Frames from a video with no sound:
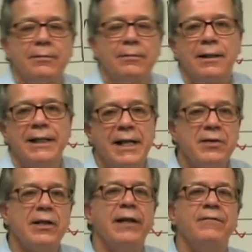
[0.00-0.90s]
some
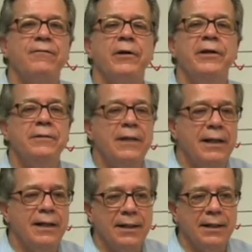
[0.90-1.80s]
insight for you
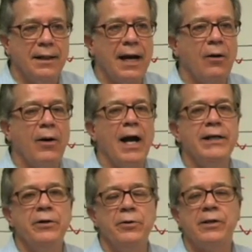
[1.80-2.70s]
in how
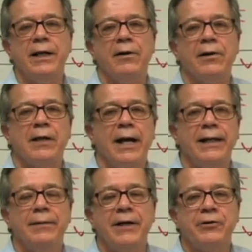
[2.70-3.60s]
I use the
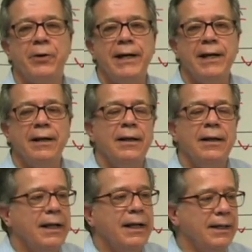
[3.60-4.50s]
RSI in my trading.
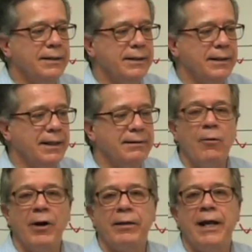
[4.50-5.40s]
And
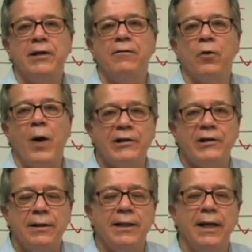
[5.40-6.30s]
I want to thank you for
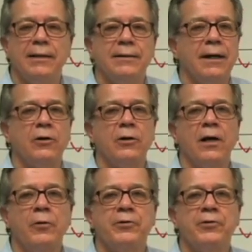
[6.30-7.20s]
watching, and good
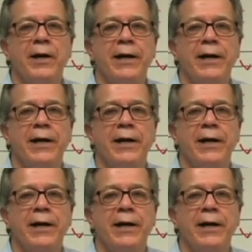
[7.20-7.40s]
luck with your